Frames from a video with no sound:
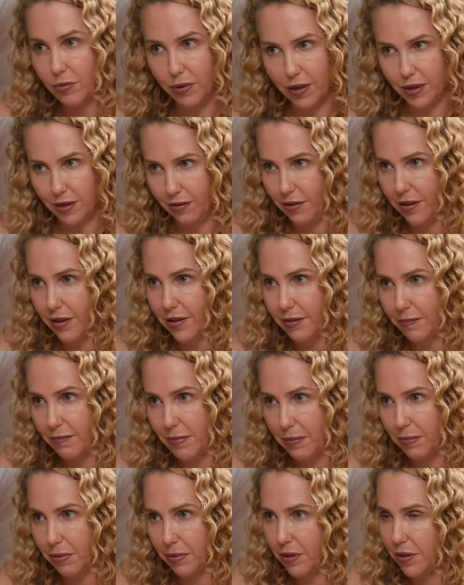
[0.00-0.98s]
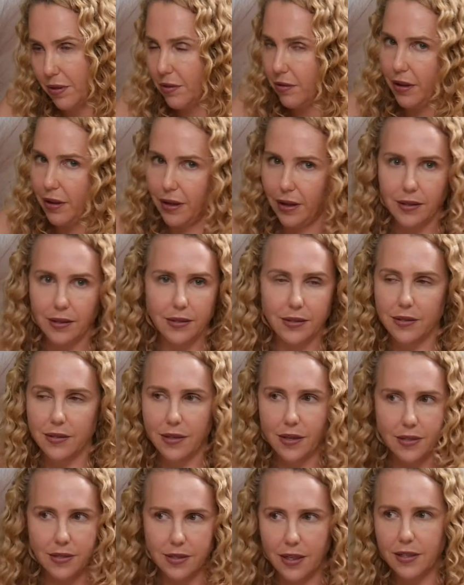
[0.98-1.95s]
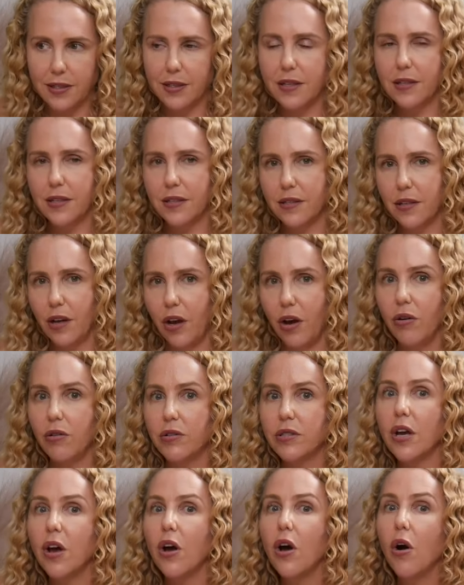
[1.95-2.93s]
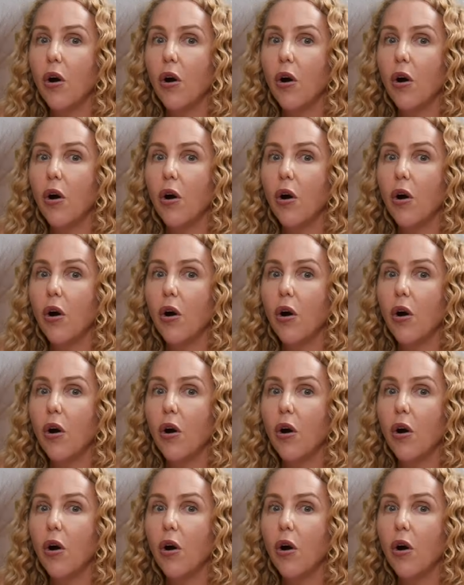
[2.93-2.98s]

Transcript: we know that some people do. They're like, it doesn't exist. It's a mm-hmm. hoax.